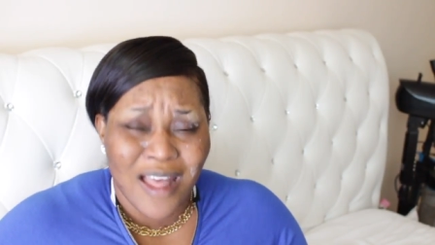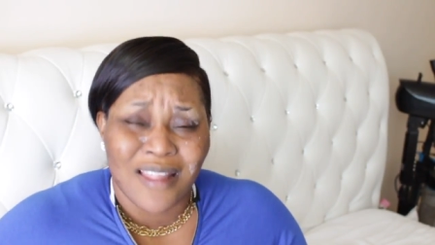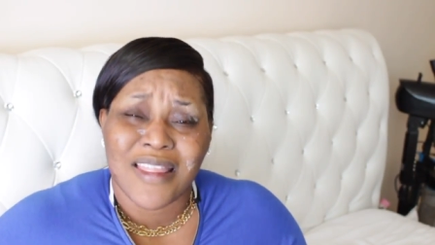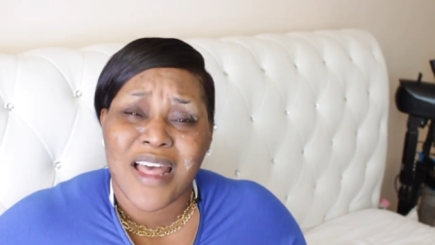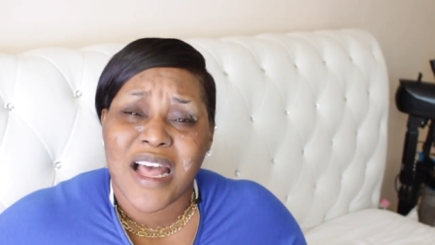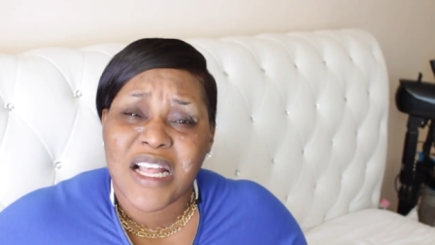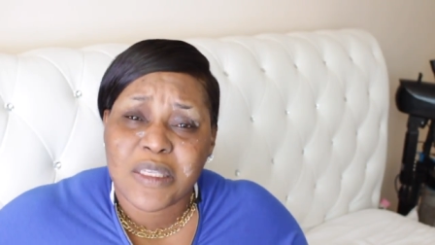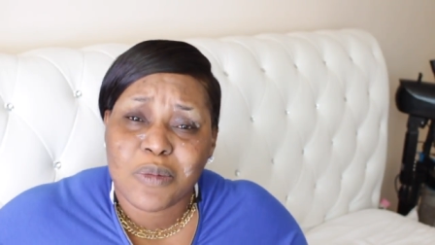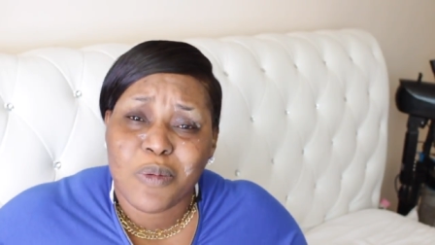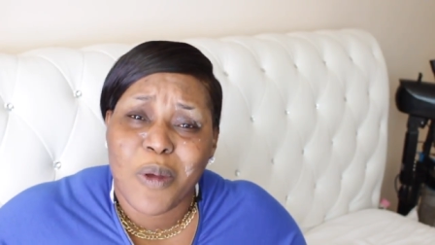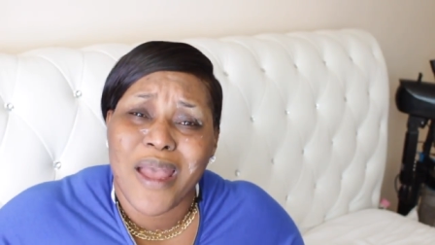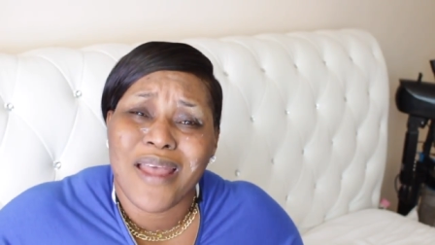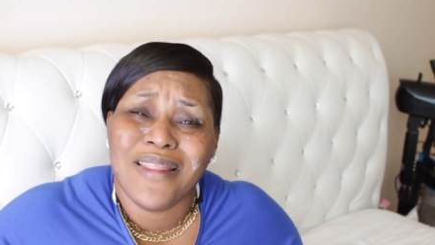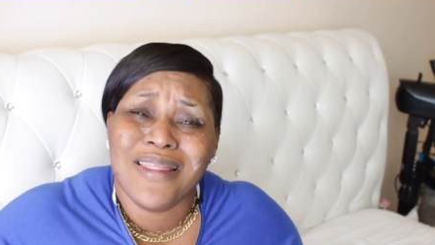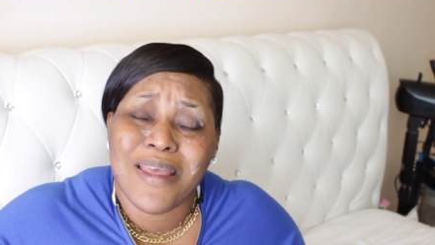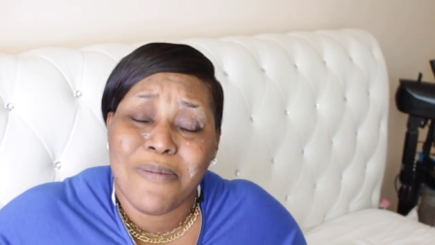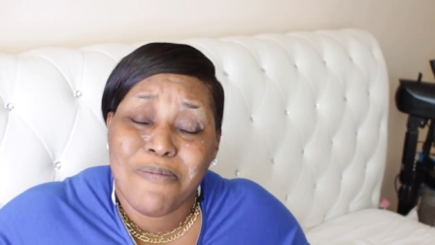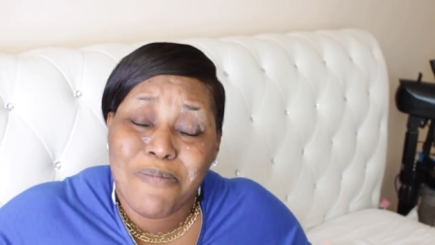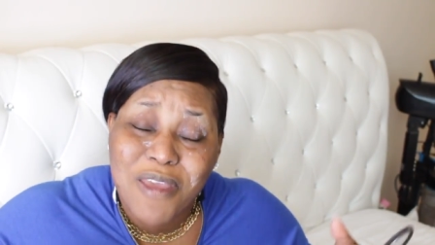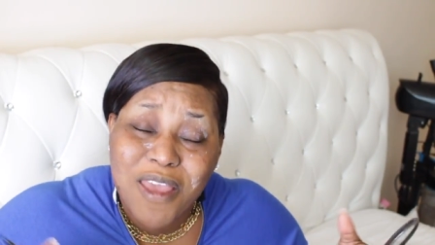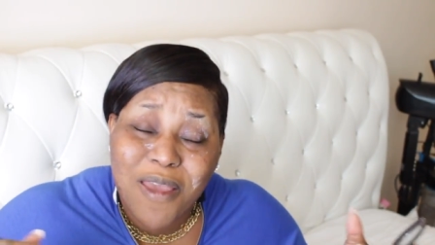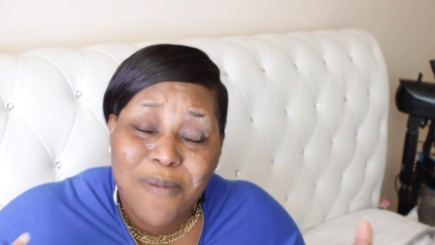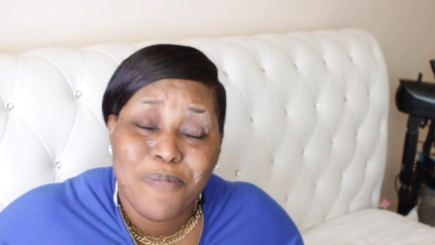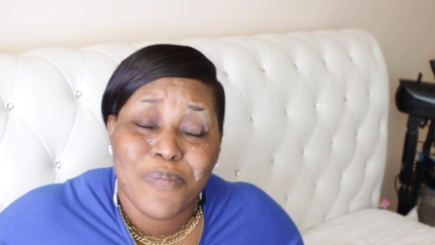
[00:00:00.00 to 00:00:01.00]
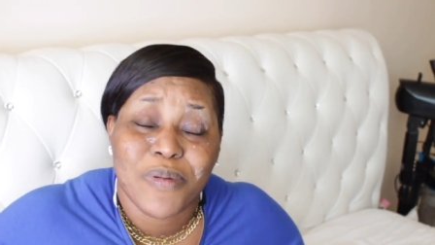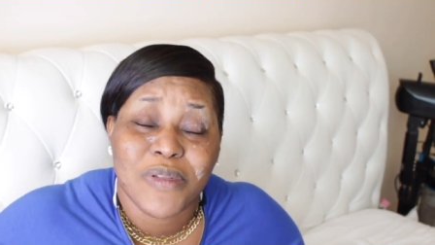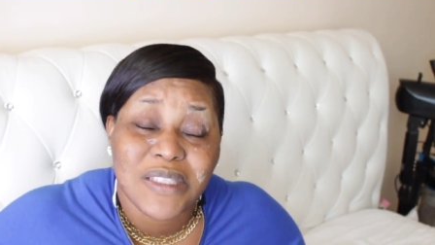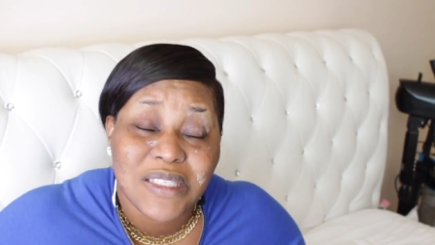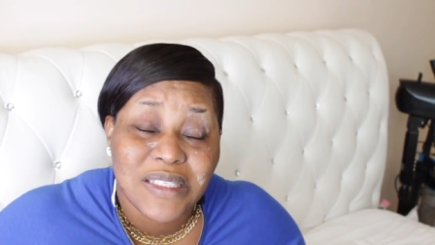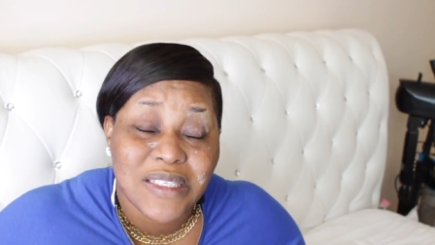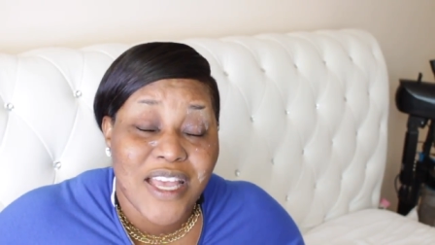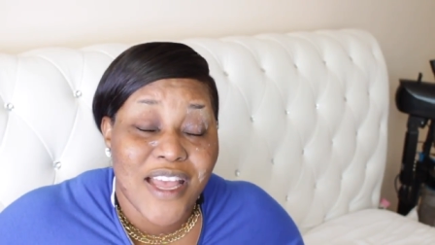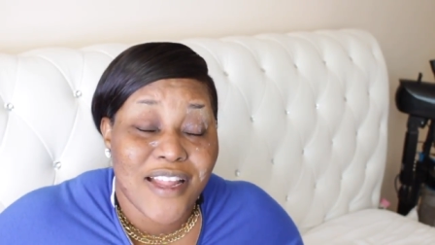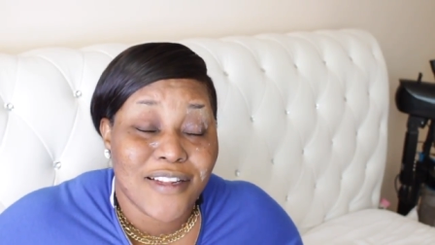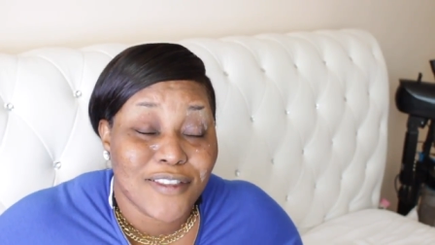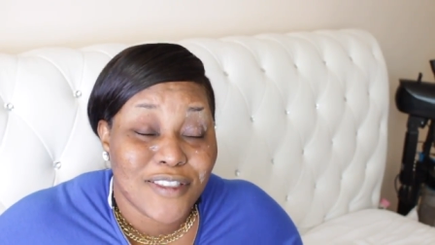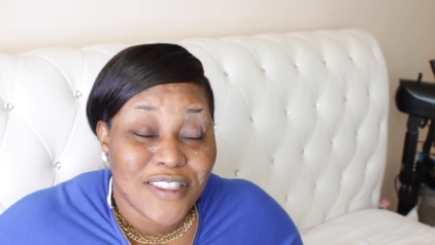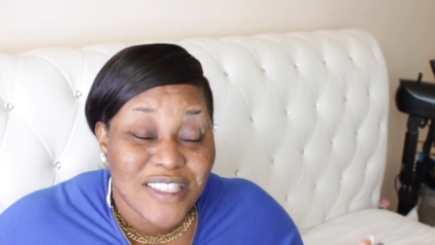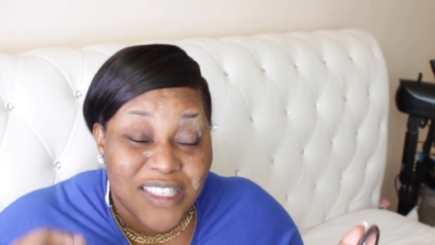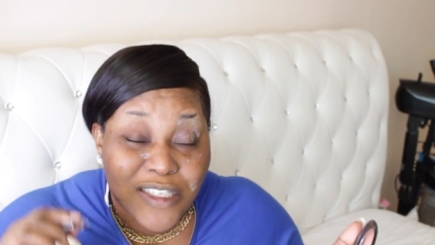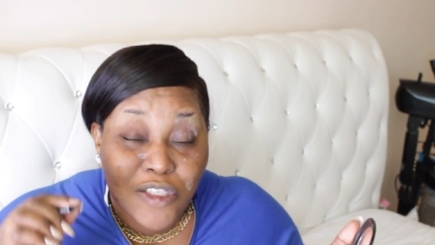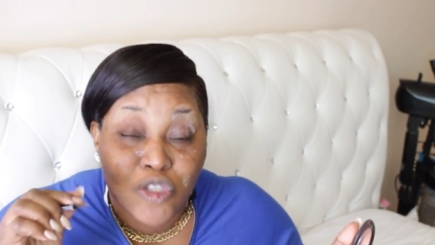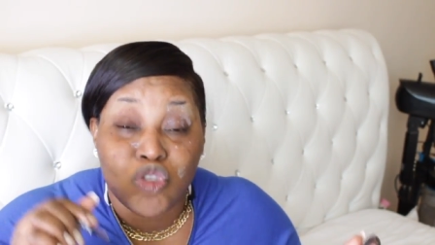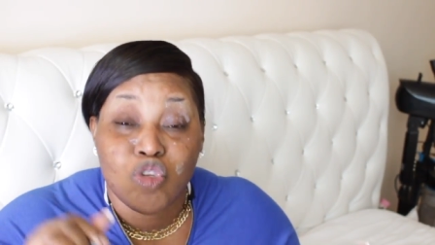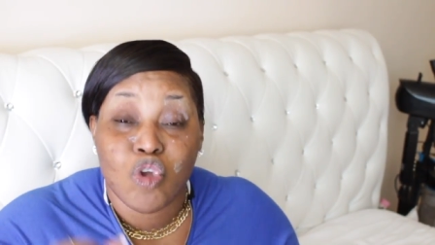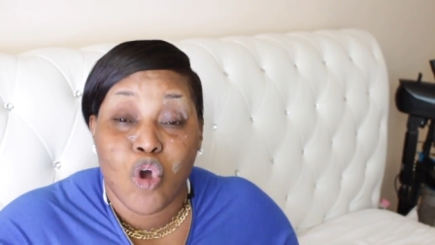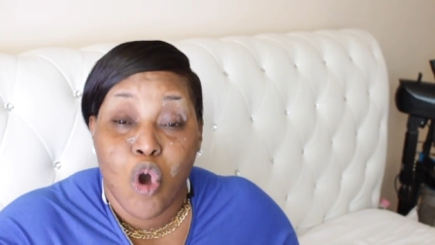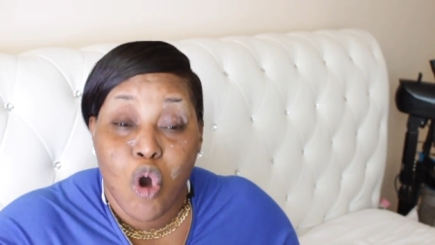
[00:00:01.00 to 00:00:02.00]
That's why the people said
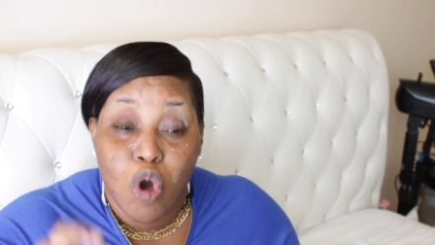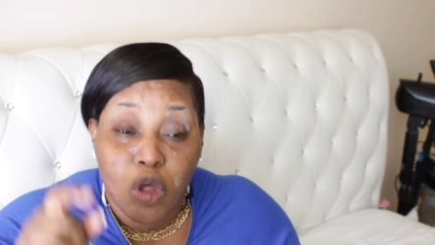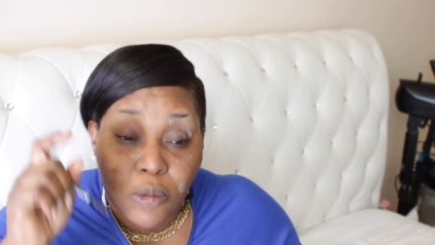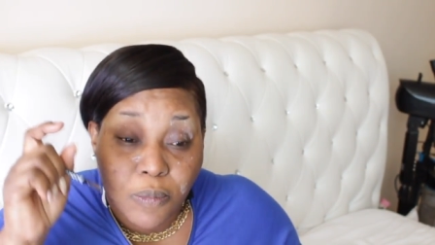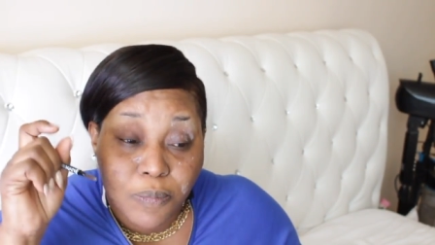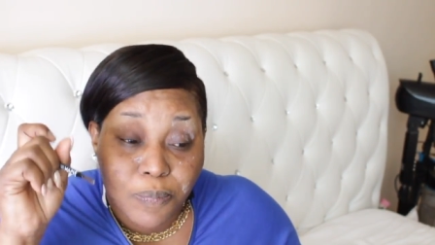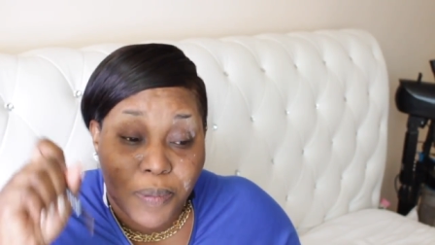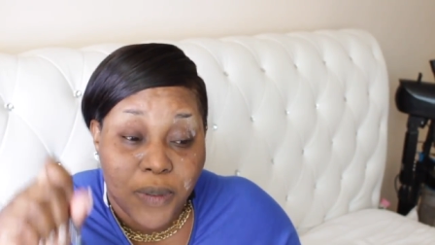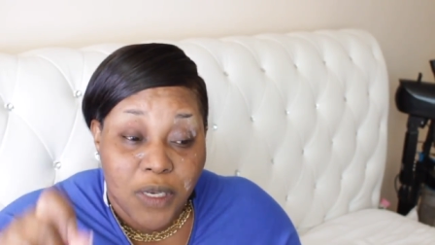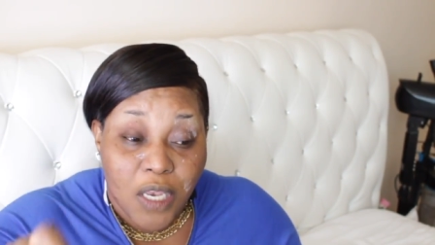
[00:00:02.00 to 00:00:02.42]
don't